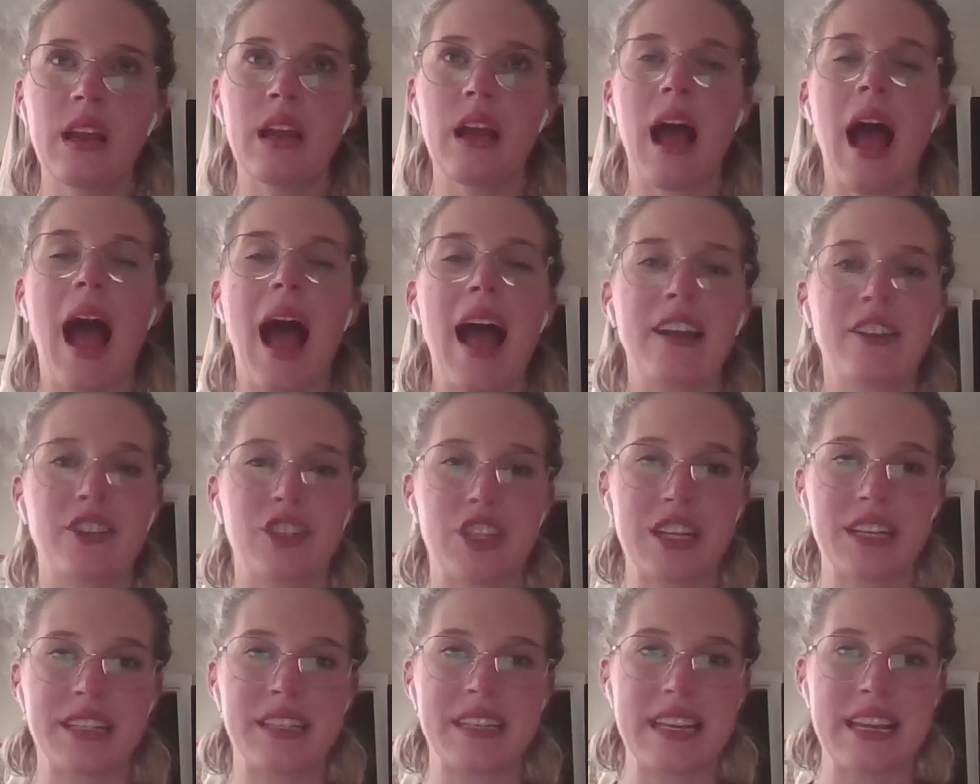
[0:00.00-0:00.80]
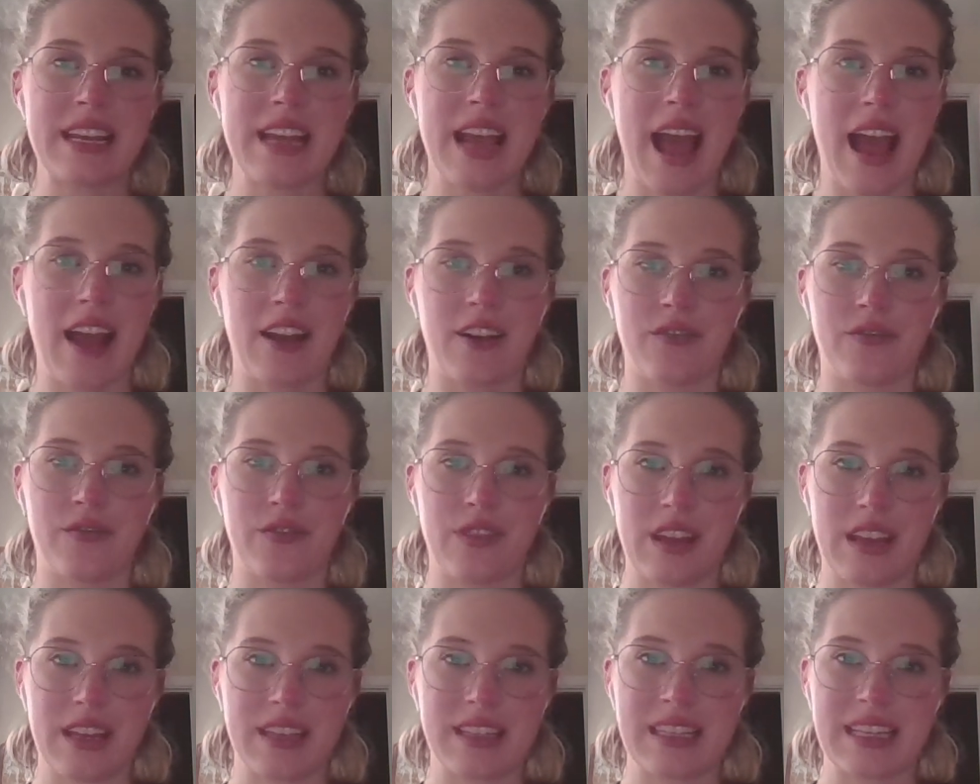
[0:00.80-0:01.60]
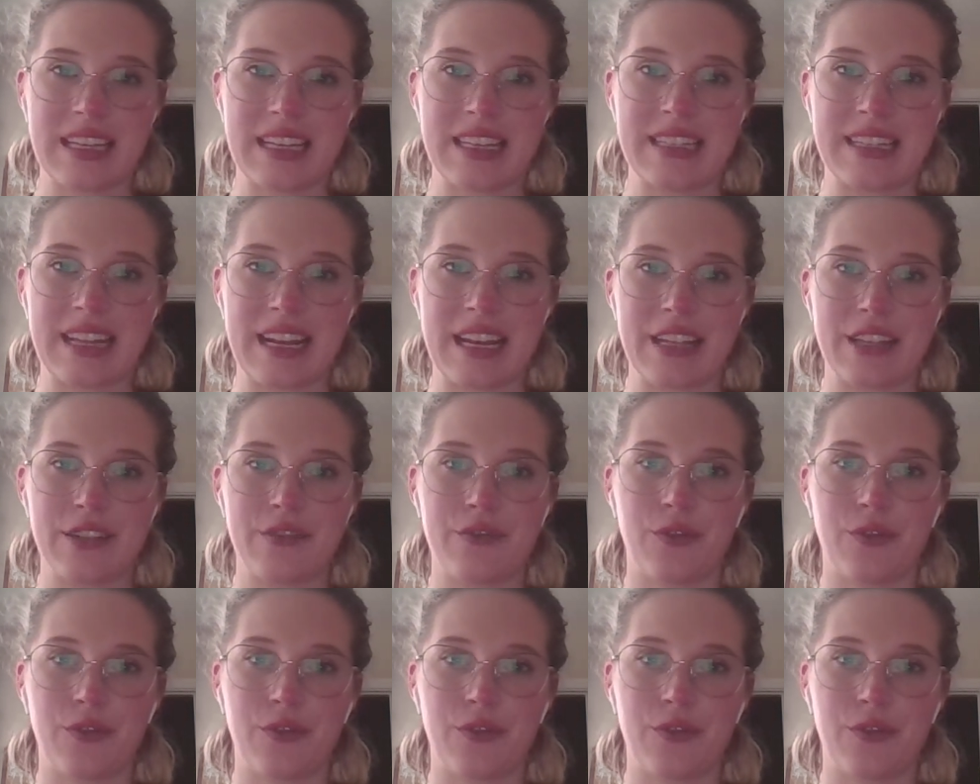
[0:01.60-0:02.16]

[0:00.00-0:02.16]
GC obviously stands